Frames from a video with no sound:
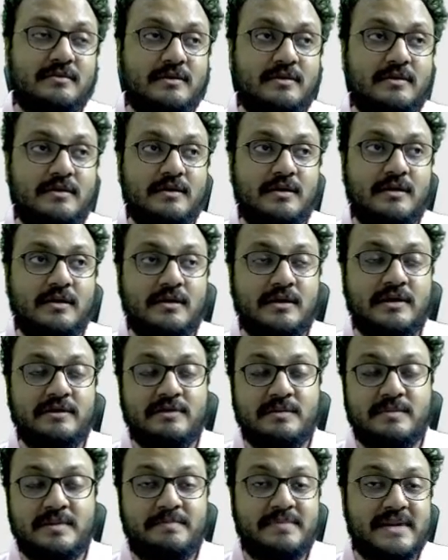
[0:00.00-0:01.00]
uh, he will
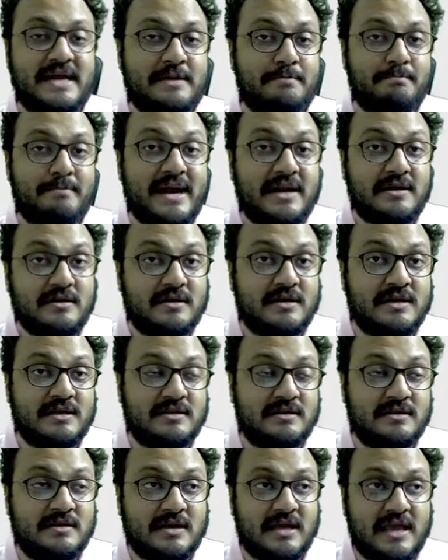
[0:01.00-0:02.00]
be playing better
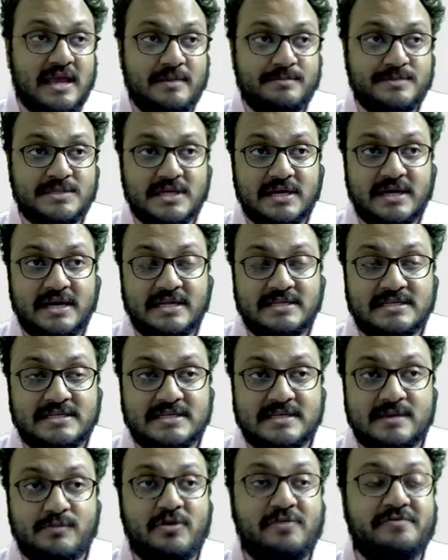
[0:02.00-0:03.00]
in the games against
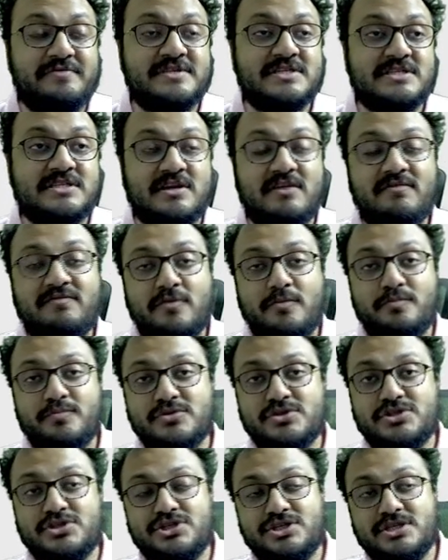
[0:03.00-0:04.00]
some of his tough
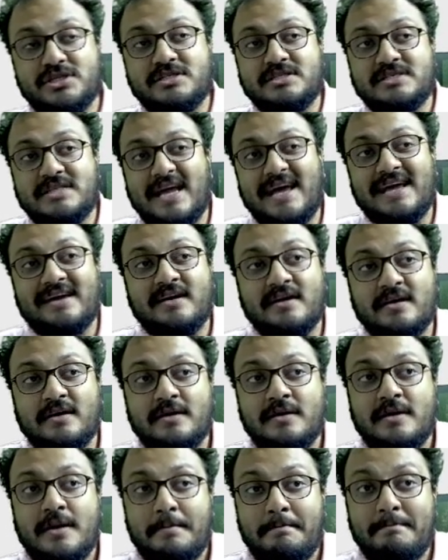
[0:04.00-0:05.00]
oppositions like
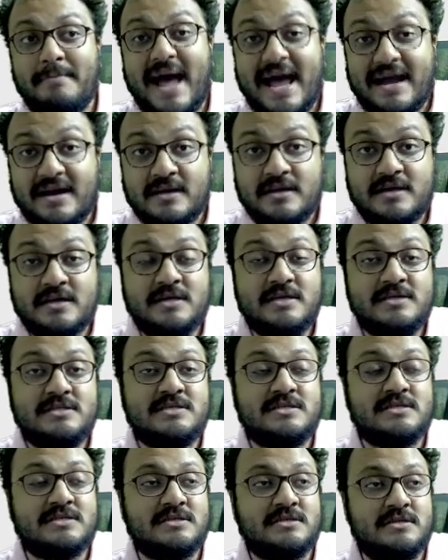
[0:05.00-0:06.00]

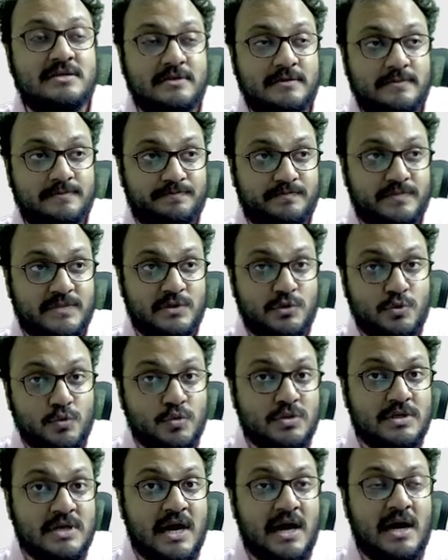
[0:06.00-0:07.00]
Magnus,
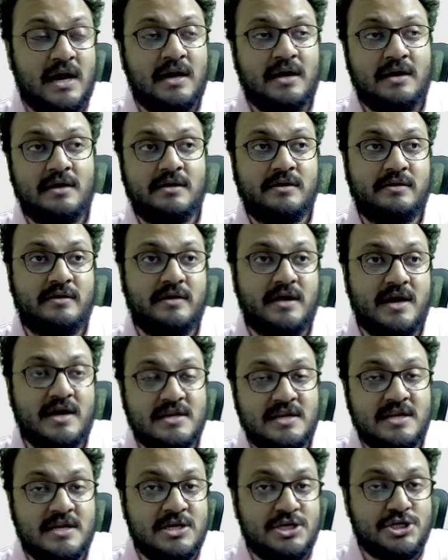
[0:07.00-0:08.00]
Duda,
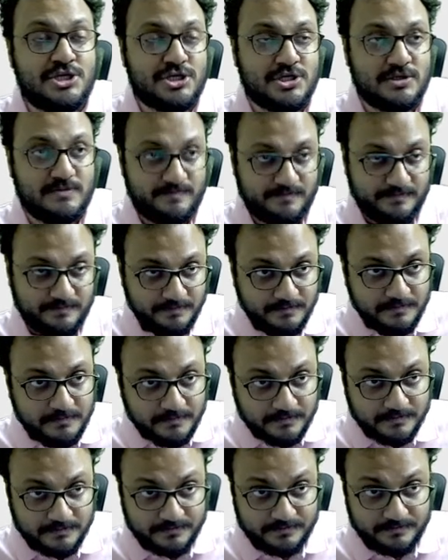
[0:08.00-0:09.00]
Anish.
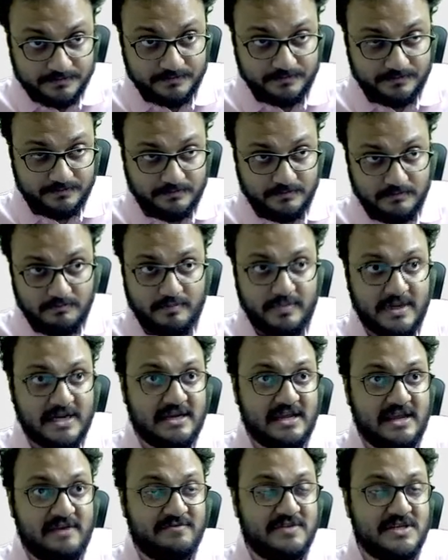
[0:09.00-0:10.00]

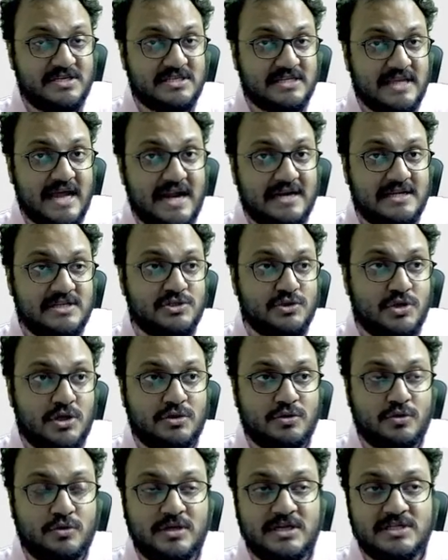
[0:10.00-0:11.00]
But if the start is not
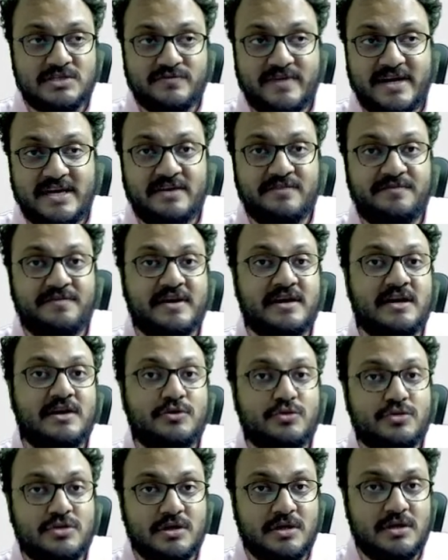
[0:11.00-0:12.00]
good, it's very difficult to
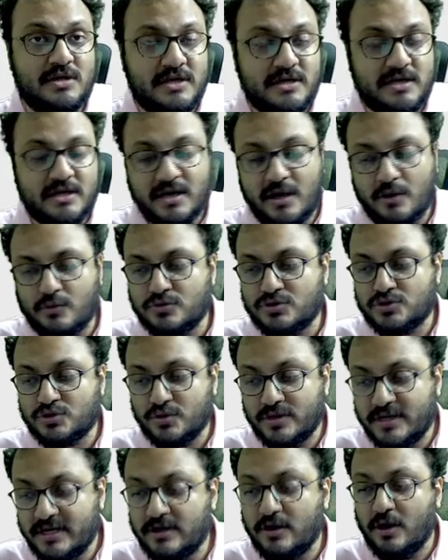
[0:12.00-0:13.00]
turn it around. So
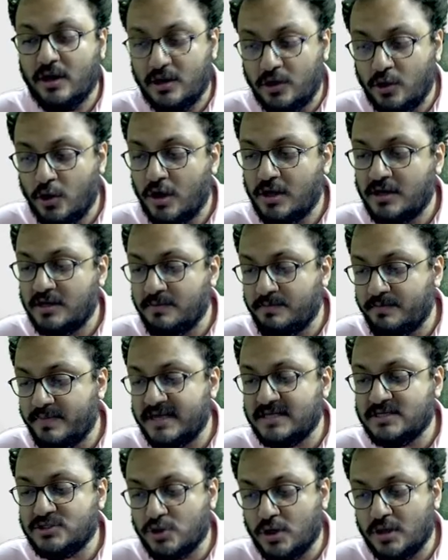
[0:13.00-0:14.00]
it a lot
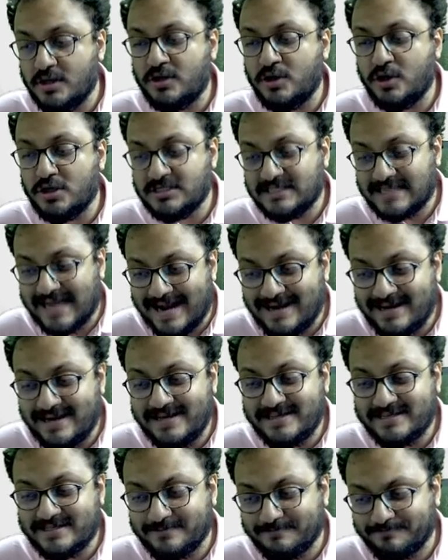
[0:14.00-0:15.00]
depends on your
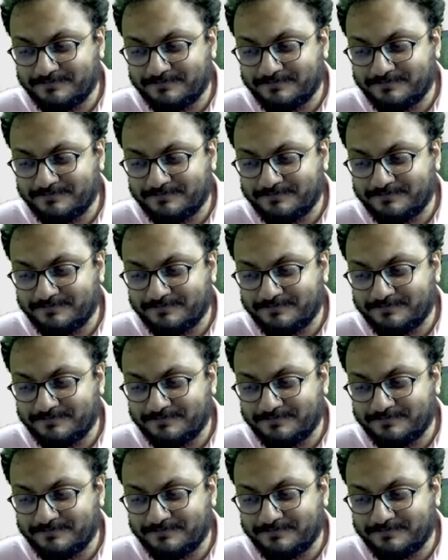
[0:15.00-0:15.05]
standings